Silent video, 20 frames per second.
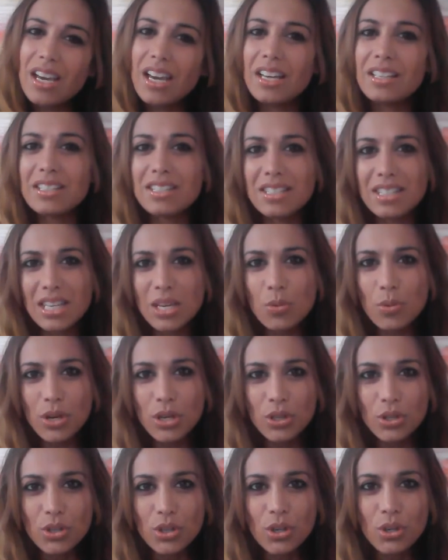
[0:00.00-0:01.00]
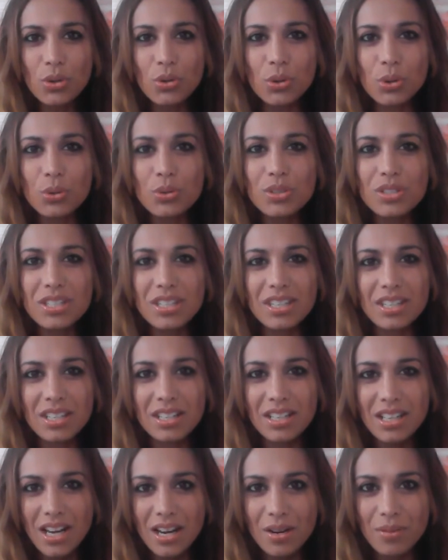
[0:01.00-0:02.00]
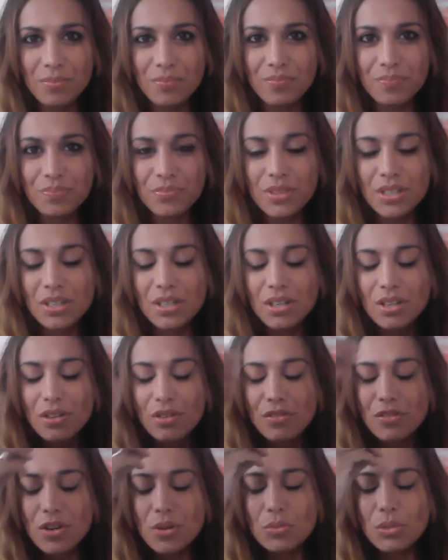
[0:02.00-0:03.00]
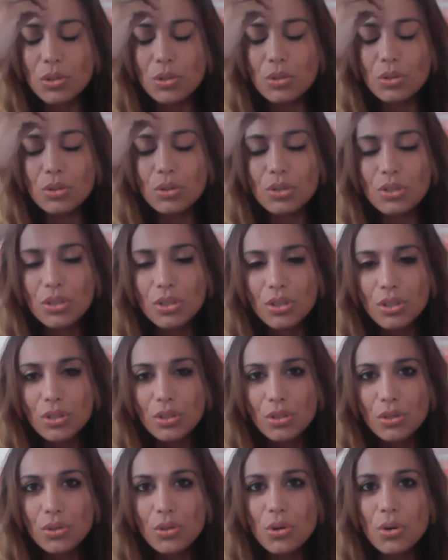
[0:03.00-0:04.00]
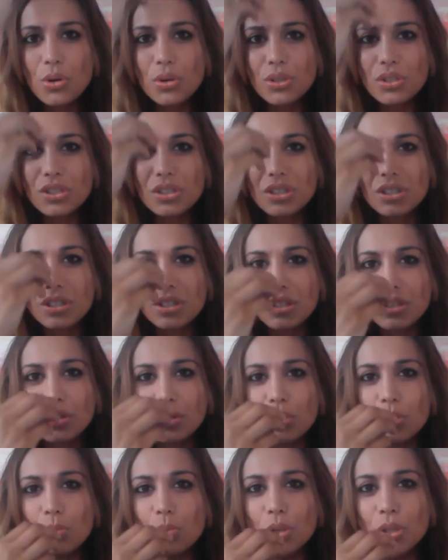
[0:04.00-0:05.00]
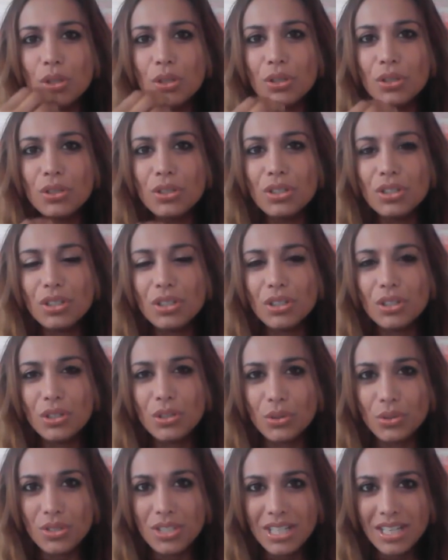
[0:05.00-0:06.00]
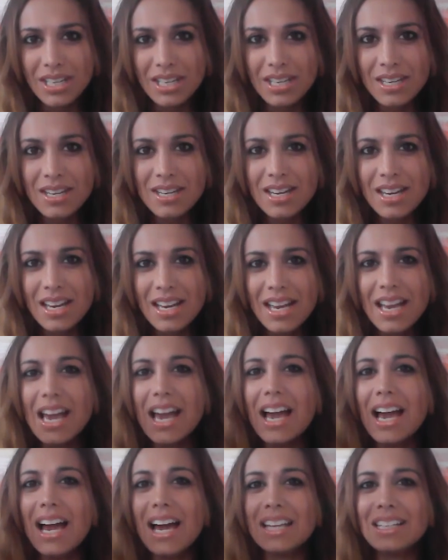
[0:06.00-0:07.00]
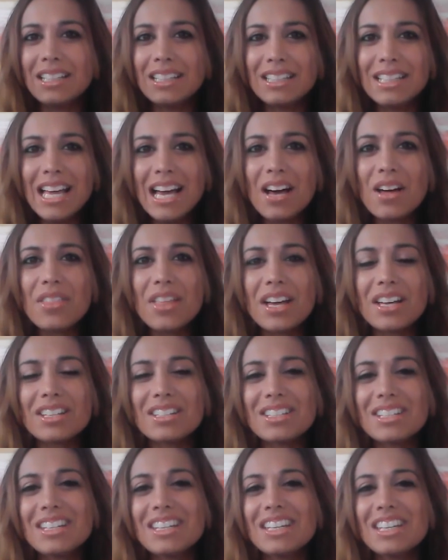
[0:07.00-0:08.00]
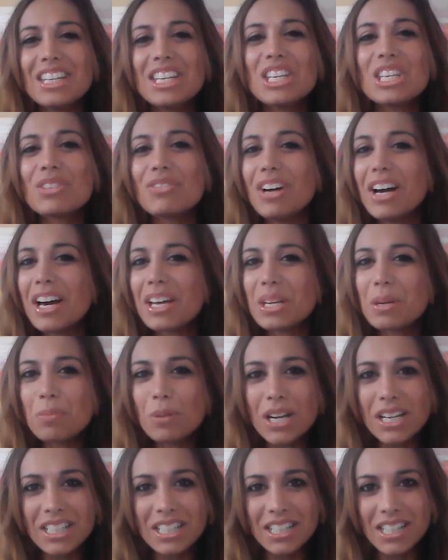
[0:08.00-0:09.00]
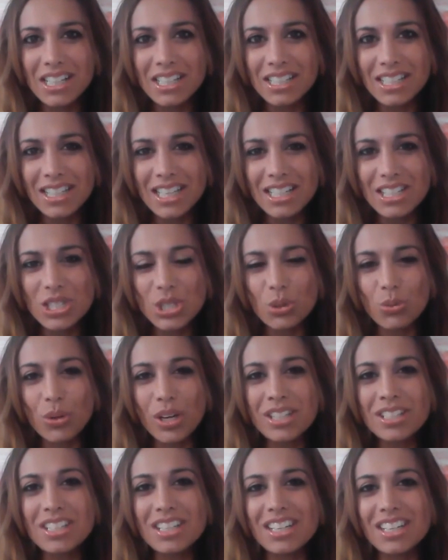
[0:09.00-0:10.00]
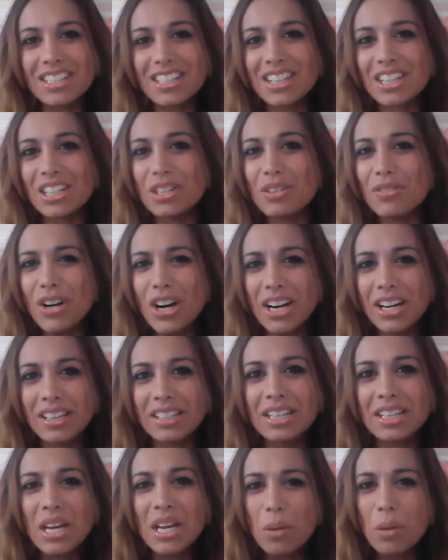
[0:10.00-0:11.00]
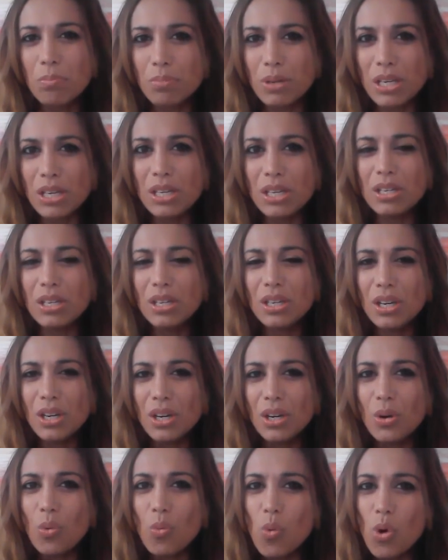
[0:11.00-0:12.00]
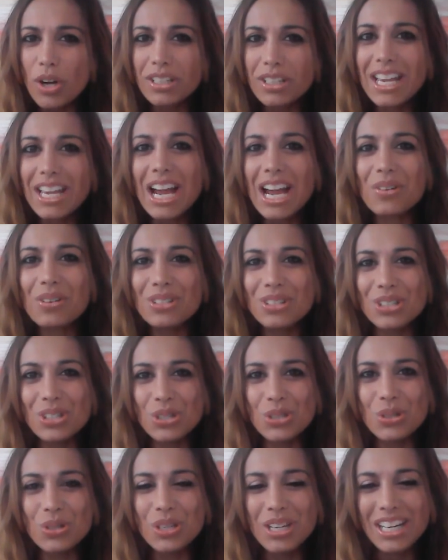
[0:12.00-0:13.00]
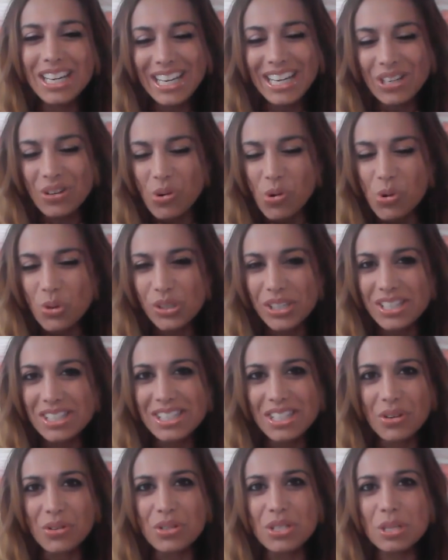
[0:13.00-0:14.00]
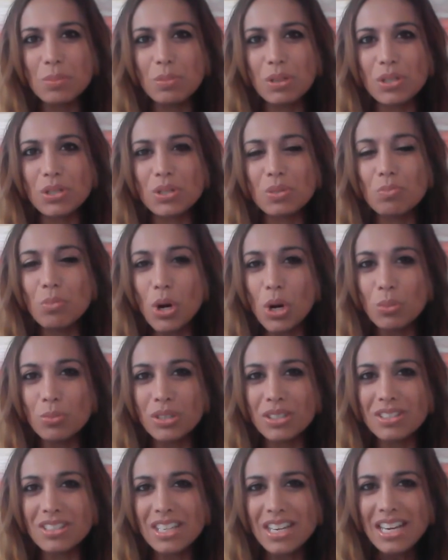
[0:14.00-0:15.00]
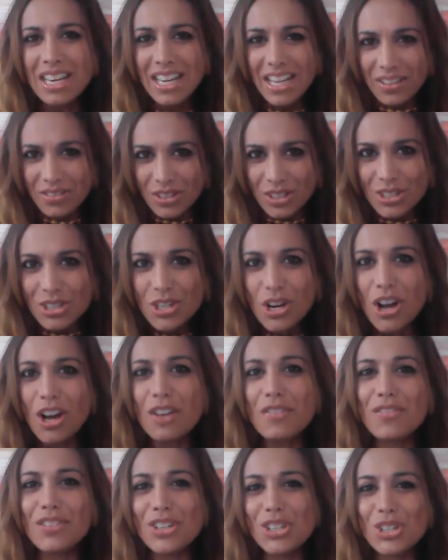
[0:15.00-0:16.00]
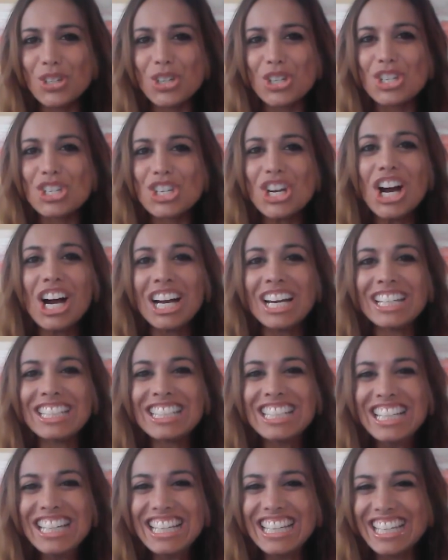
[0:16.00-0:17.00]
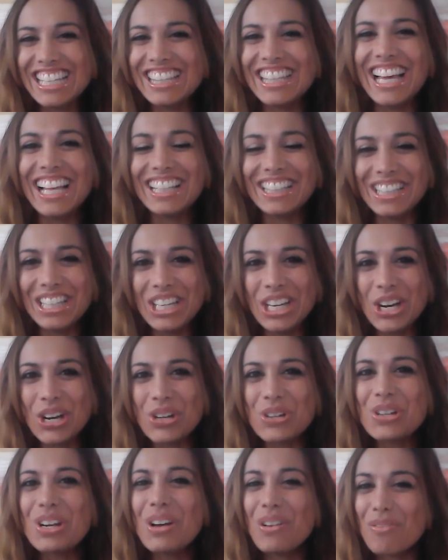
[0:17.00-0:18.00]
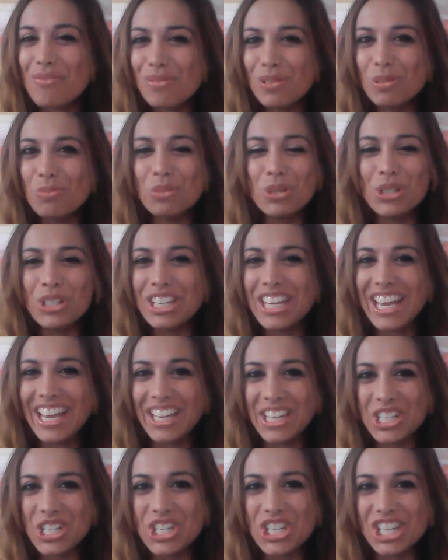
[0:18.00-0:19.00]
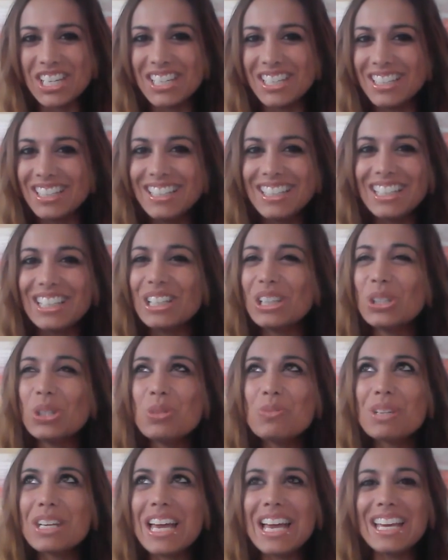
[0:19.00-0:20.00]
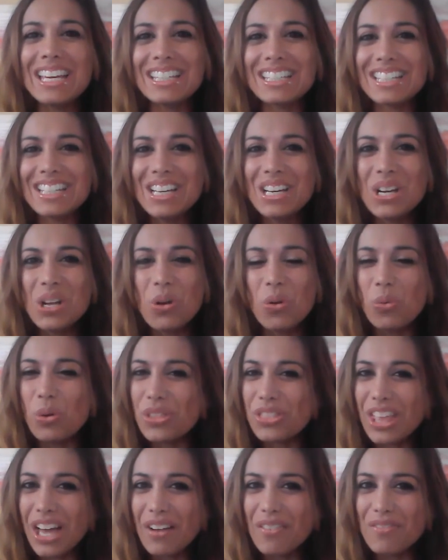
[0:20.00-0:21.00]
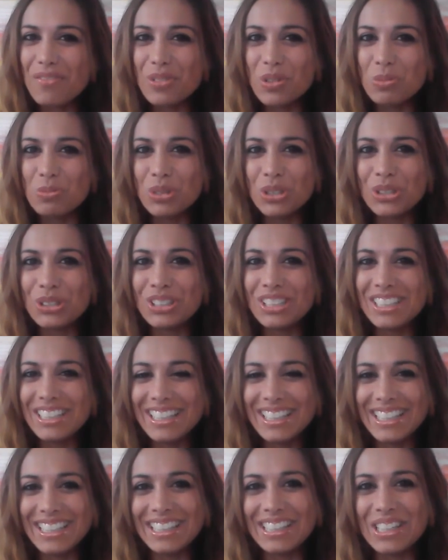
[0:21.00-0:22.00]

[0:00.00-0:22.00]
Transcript: and see where your congruency can come from your thought, your word, your deed, and allow that Ishvara Pranidhana, that surrender into the divine, be what carries you in all these serendipitous moments, in this time for you to shine in that Leo full moon energy. Illuminate with that full moon in